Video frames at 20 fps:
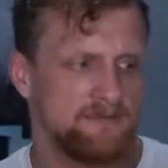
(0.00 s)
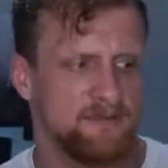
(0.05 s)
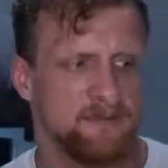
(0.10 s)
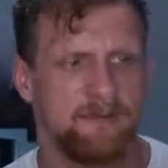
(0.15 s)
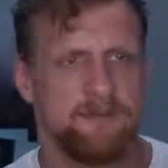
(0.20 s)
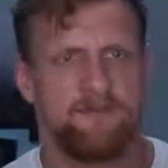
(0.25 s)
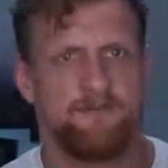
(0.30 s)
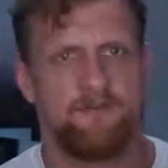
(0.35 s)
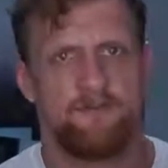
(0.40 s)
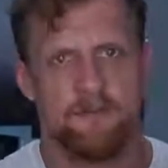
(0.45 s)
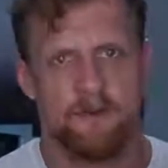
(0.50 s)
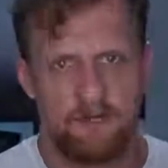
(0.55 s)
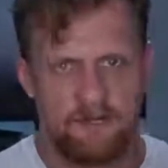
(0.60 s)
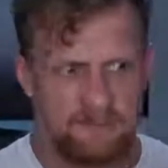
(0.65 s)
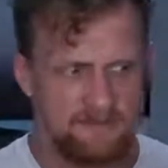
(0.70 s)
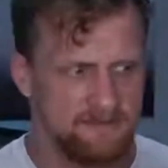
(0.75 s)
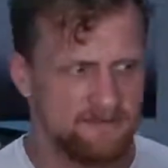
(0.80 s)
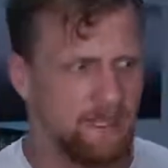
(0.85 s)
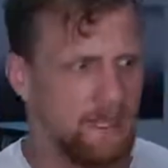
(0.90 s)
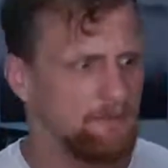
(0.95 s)
So the
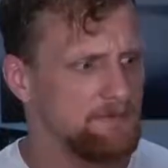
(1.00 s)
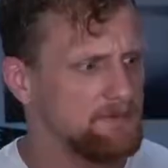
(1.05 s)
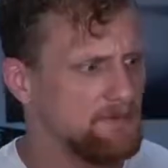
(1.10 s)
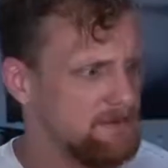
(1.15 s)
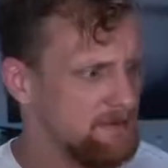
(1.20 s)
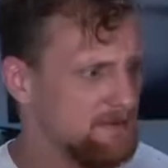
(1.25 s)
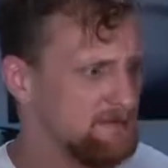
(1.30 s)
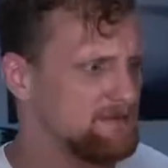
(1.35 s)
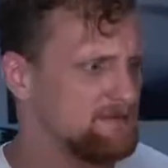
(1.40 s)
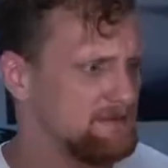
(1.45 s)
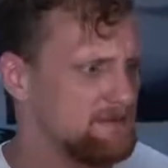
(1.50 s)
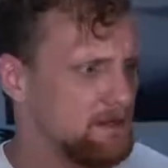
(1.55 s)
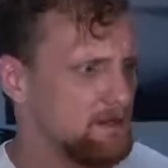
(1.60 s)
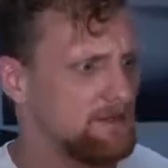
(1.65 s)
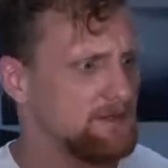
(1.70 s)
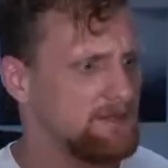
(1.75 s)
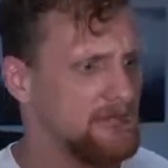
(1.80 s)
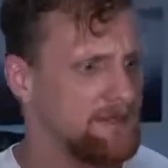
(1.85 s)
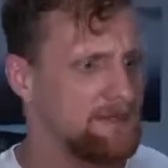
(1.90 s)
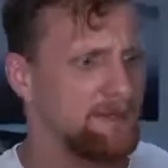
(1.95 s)
first step to this is
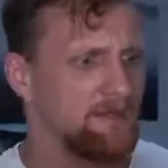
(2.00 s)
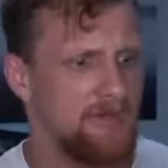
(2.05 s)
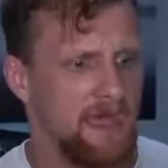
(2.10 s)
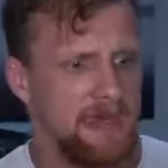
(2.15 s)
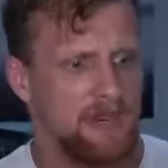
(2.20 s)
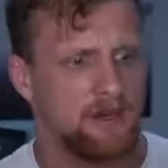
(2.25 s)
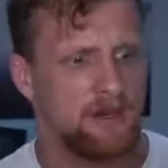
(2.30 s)
going down to that